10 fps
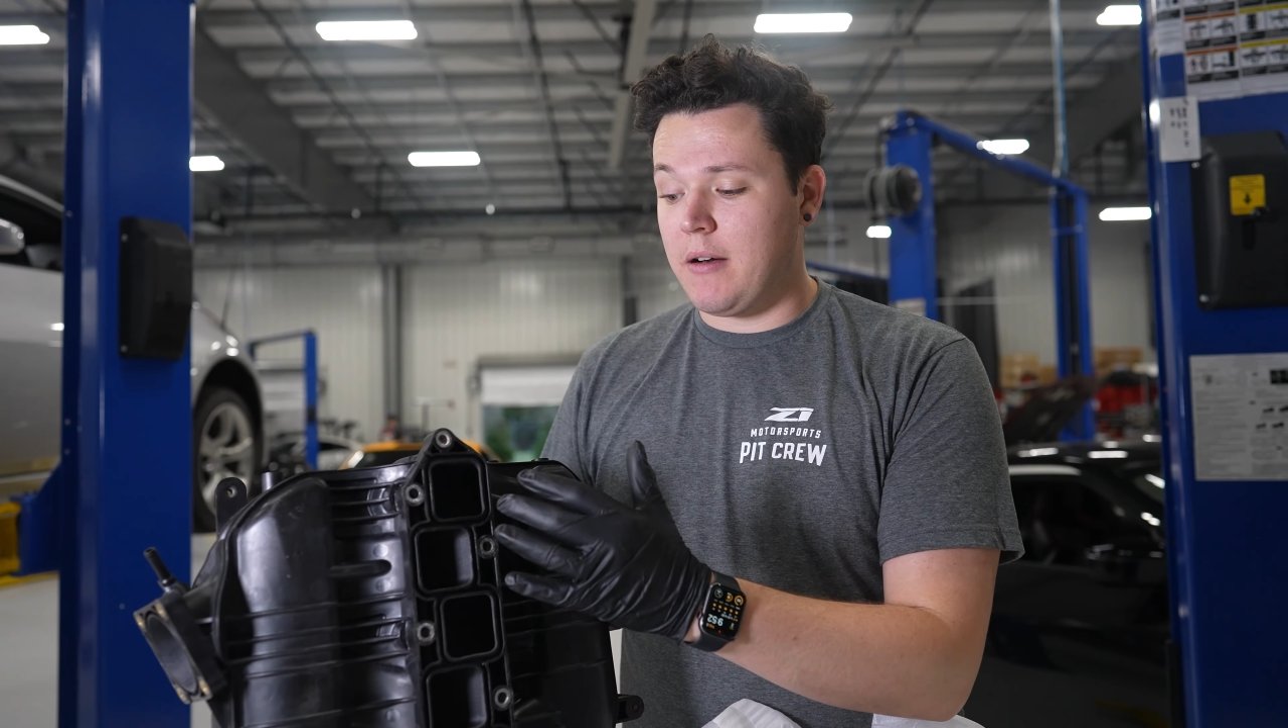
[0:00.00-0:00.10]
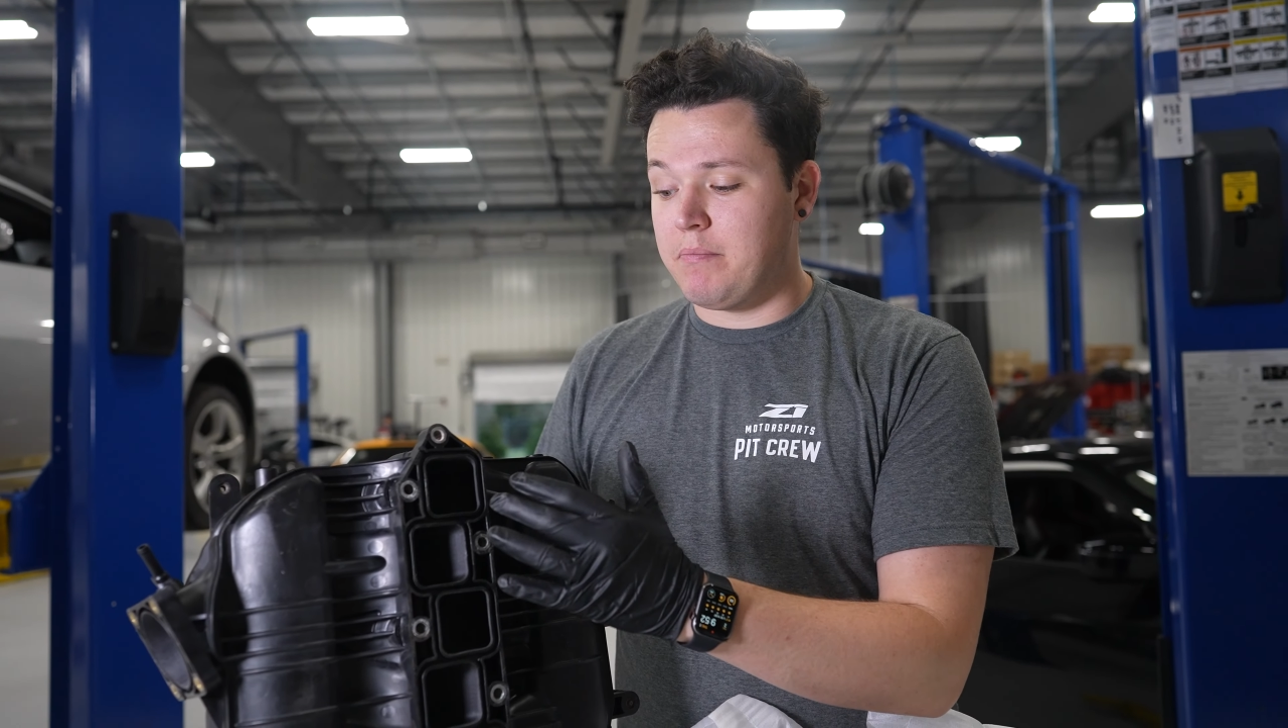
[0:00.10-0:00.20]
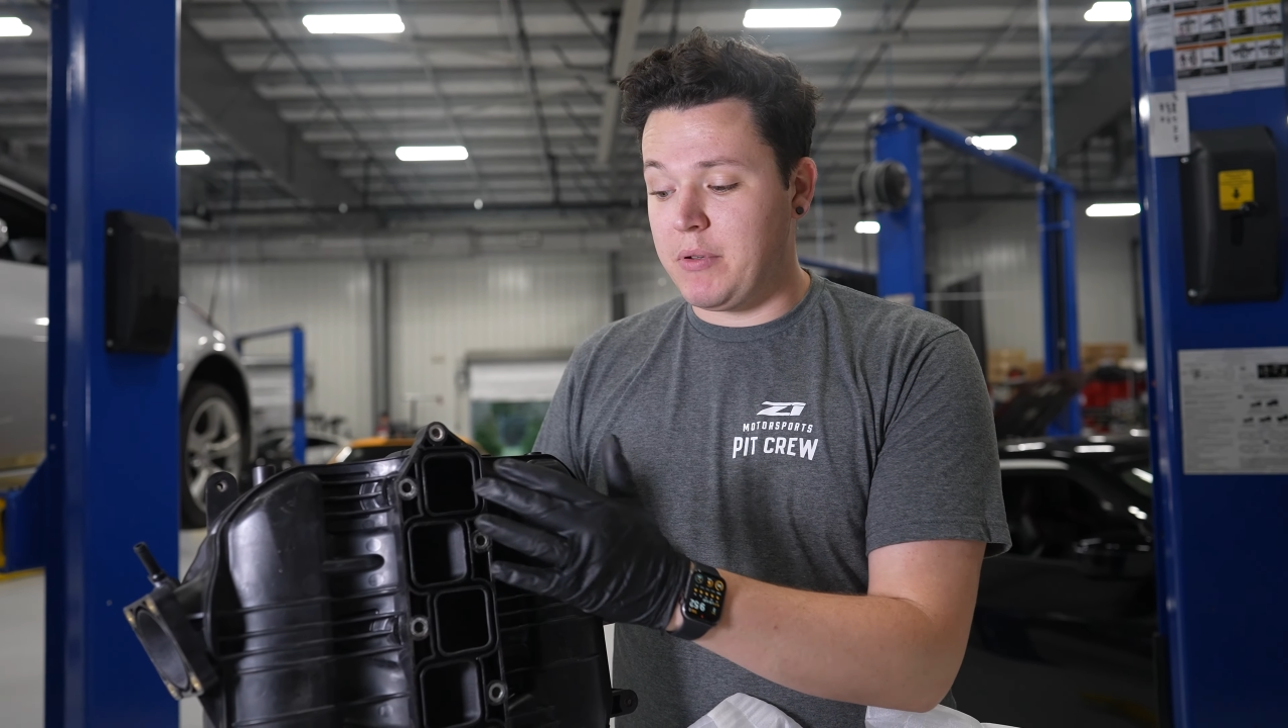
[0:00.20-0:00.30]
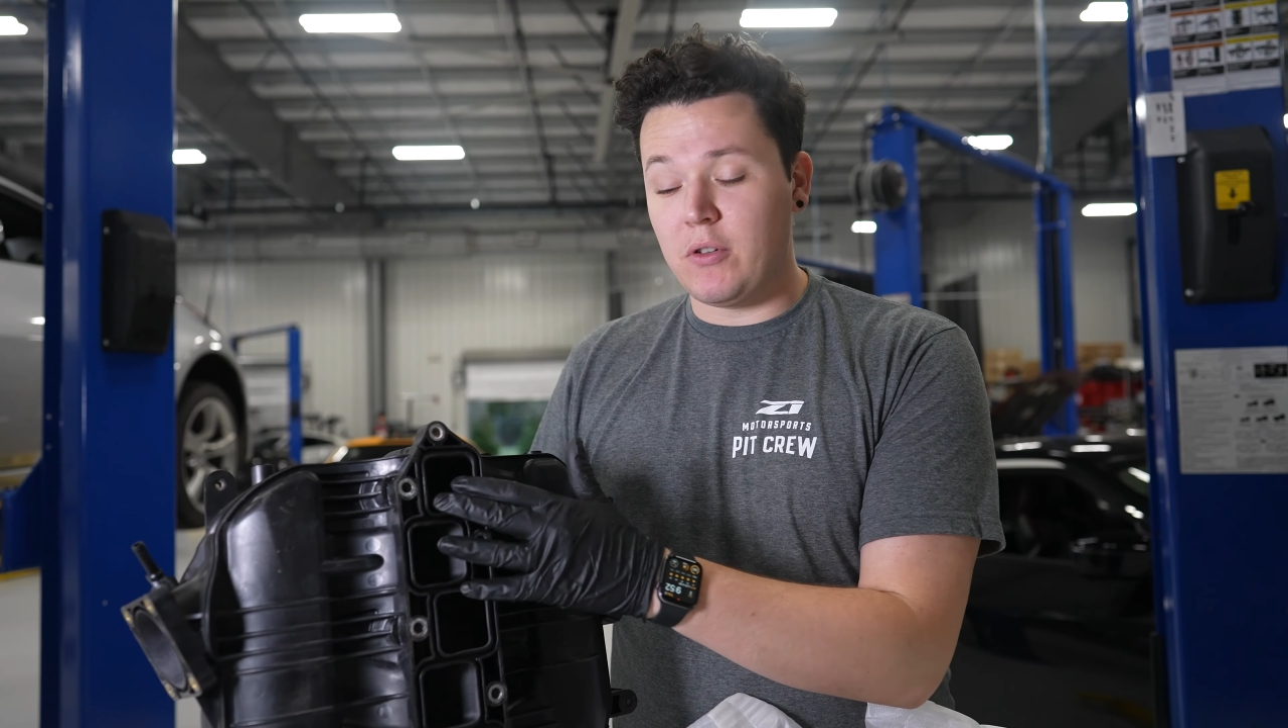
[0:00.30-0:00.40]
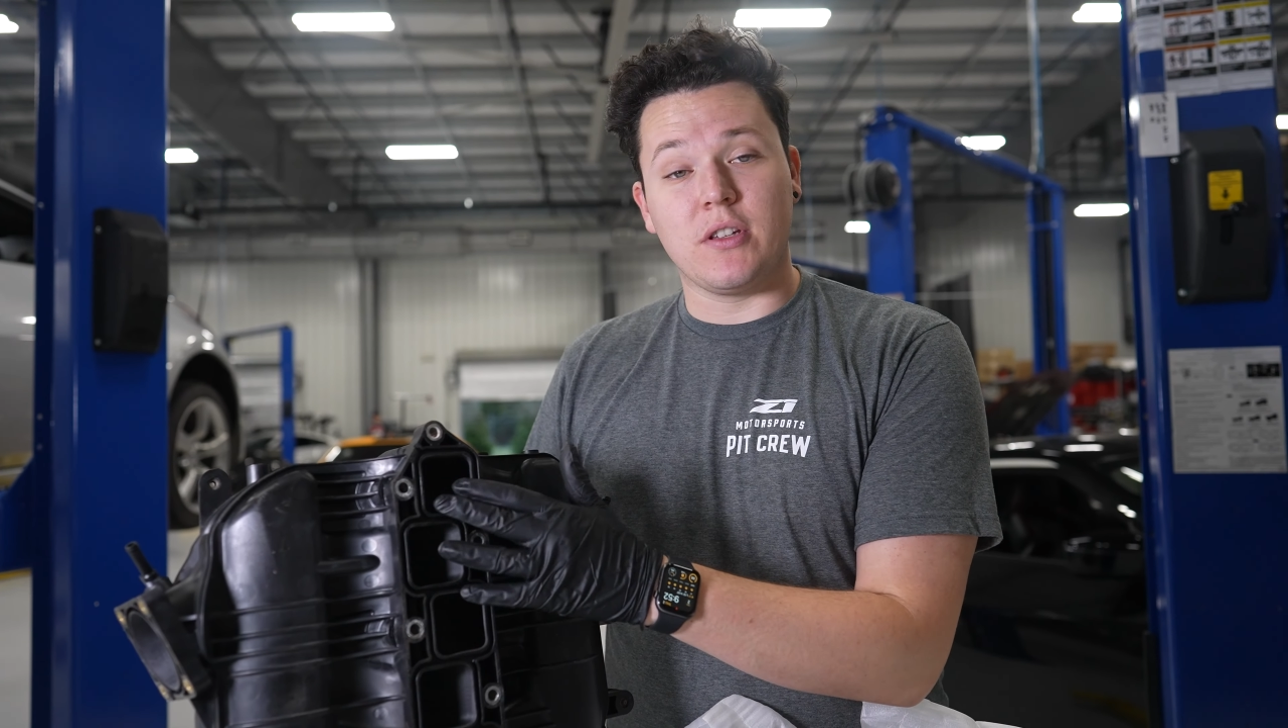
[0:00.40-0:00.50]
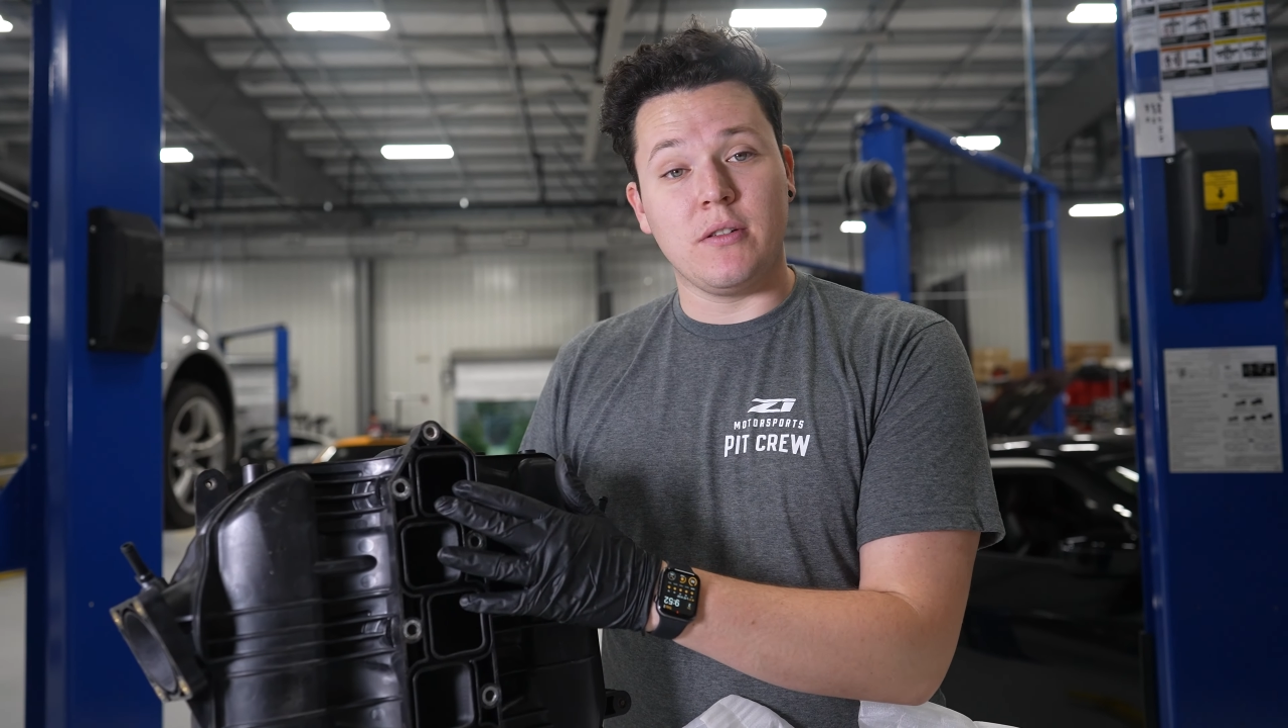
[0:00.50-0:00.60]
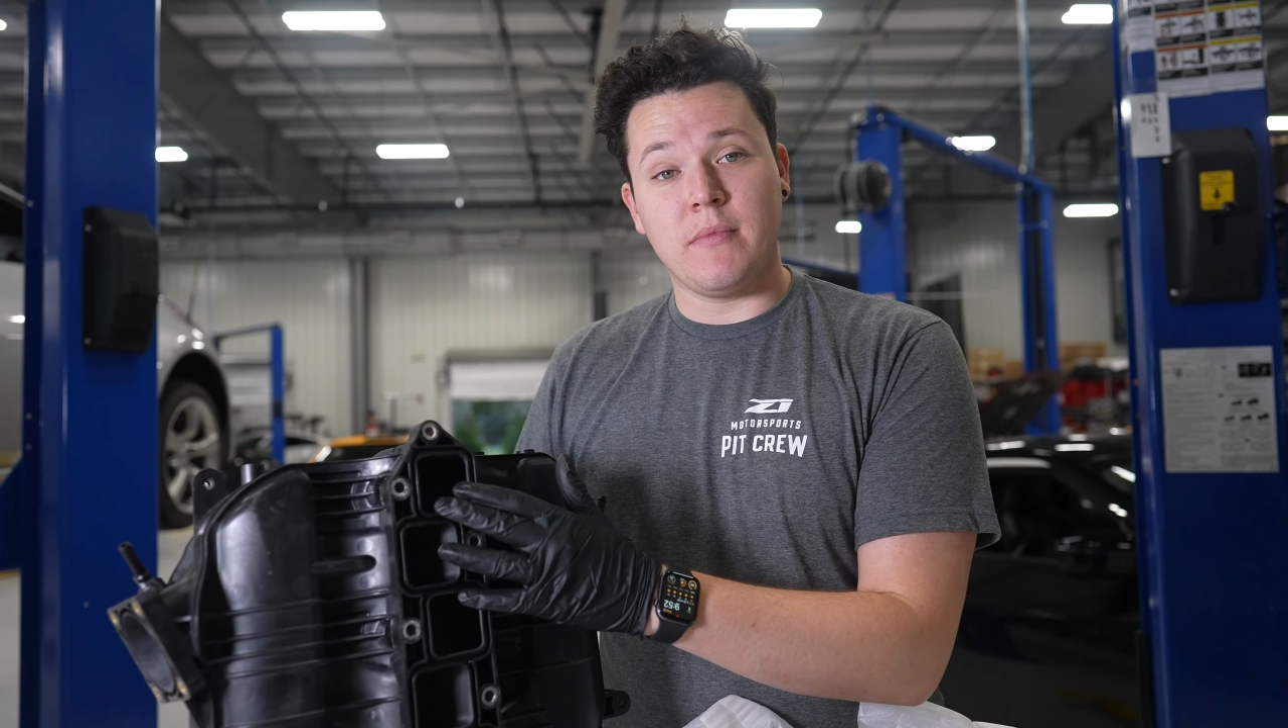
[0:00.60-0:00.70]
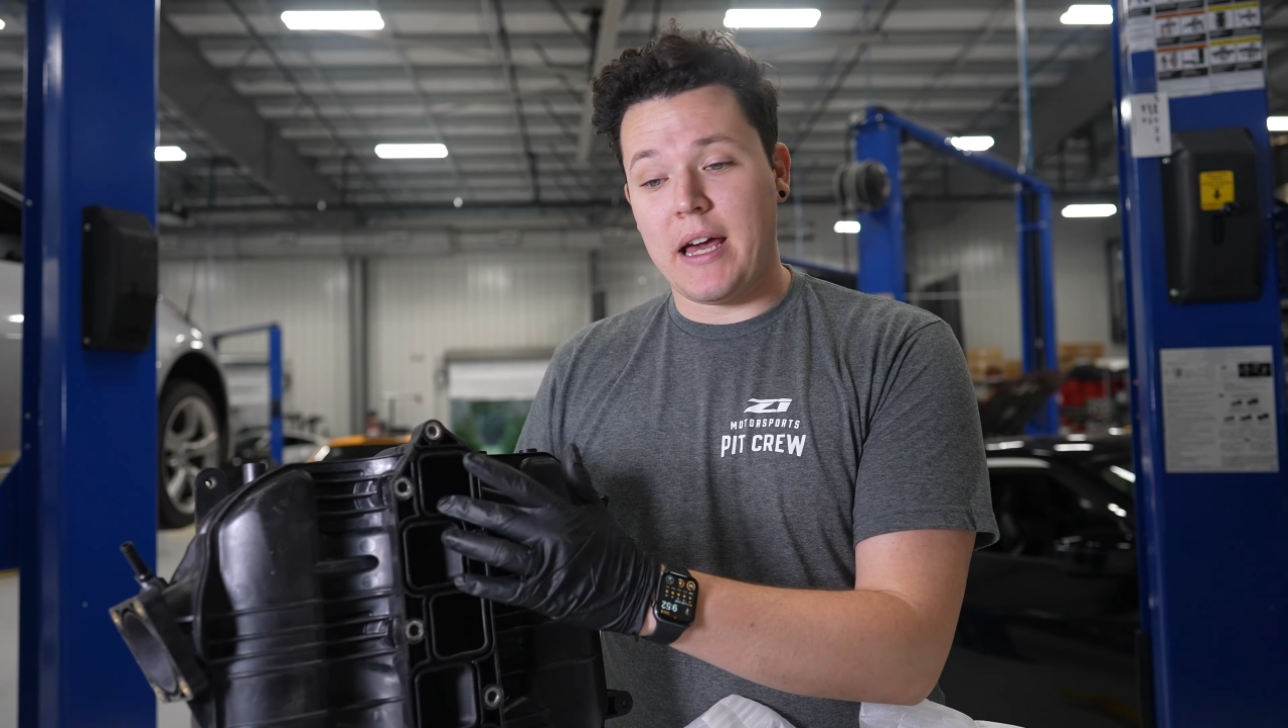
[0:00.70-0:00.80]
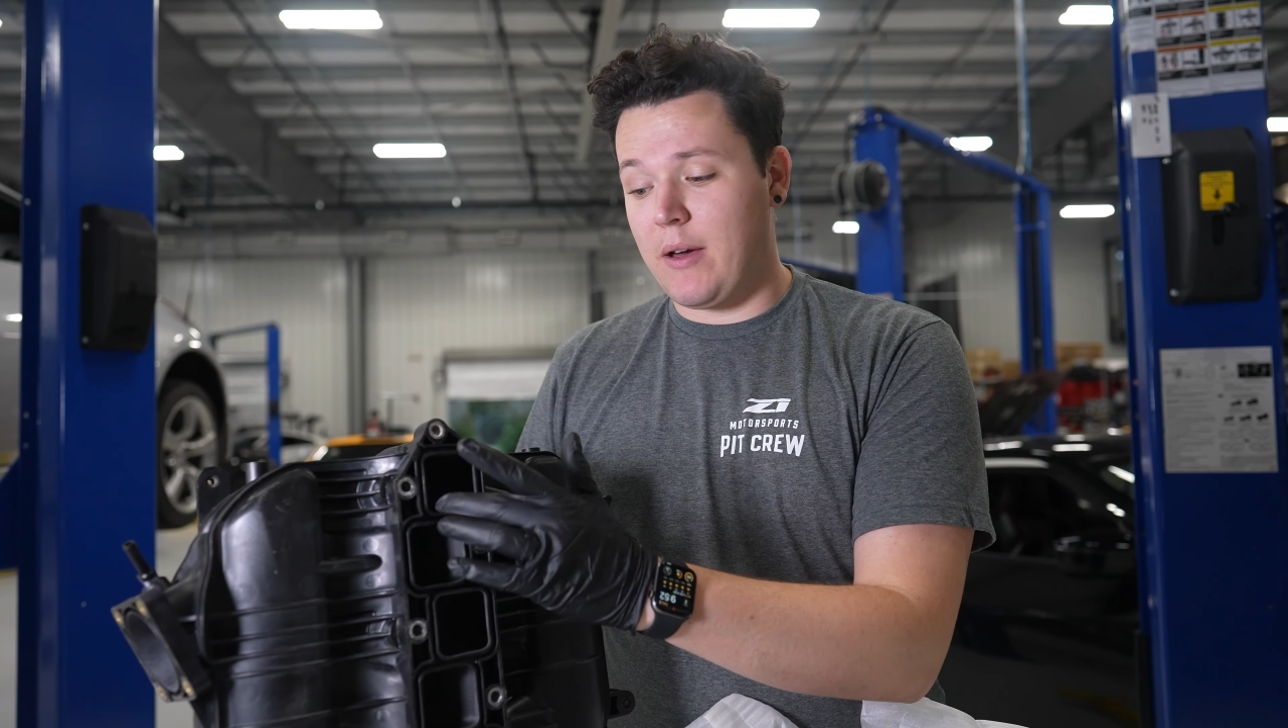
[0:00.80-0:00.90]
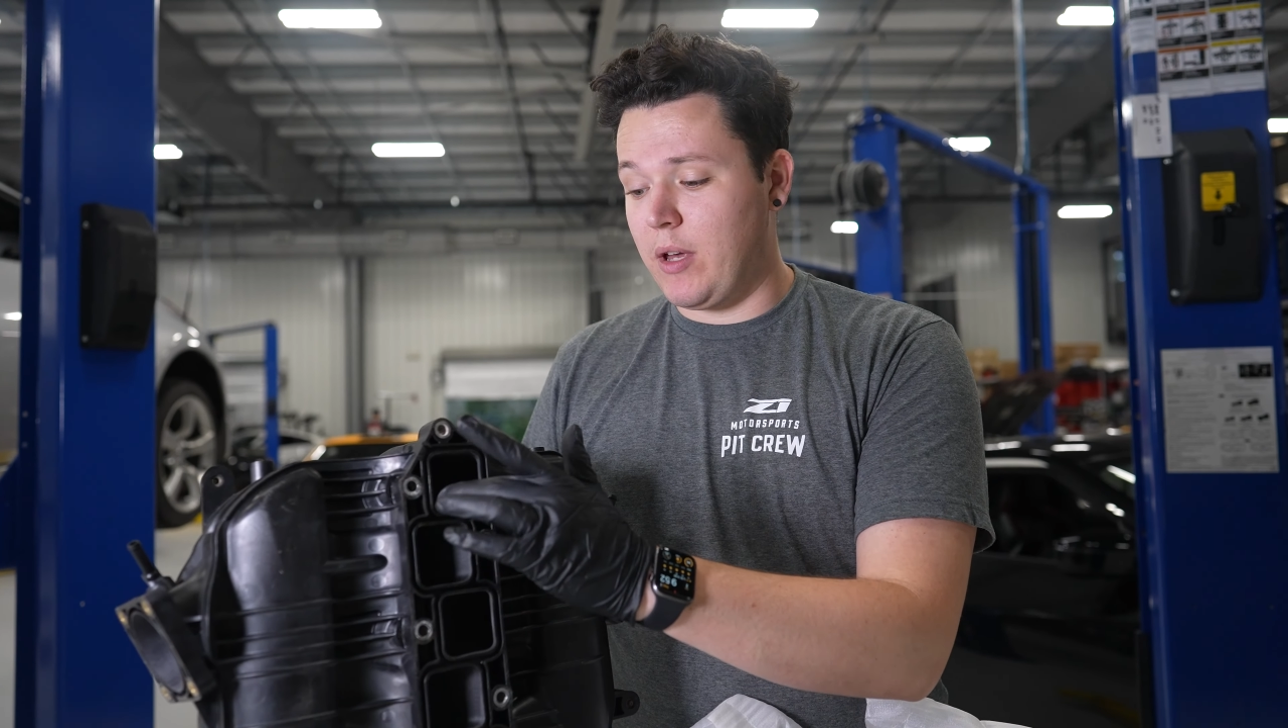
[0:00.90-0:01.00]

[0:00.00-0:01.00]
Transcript: build them, and